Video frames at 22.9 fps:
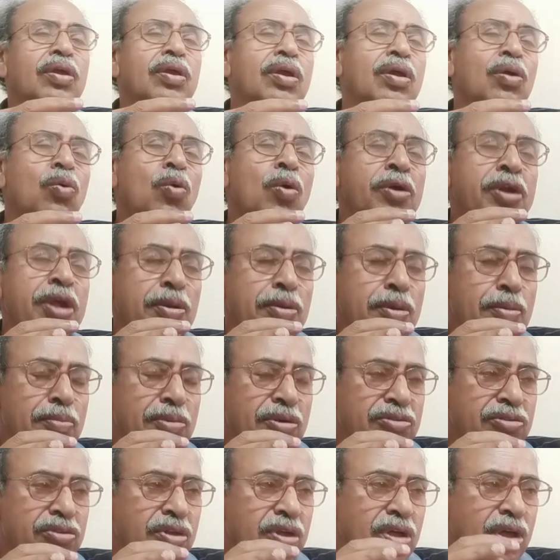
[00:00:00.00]
quantum
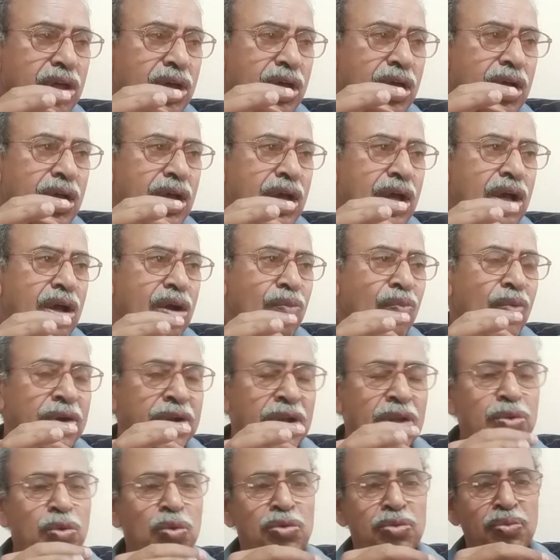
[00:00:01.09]
numbers. What
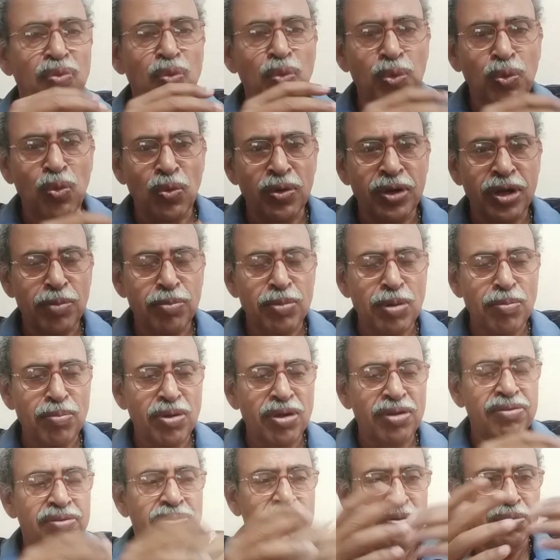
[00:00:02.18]
are those 4 quantum
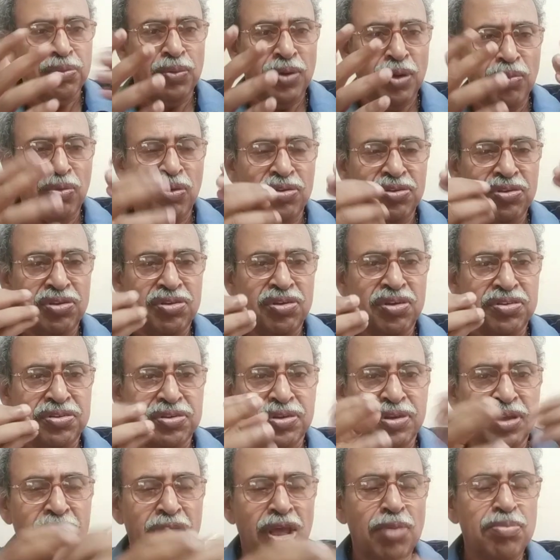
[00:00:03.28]
numbers? Today we will see just
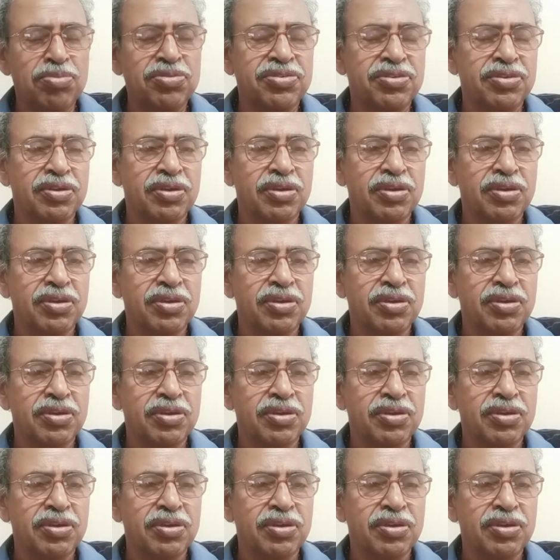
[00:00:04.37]
the names.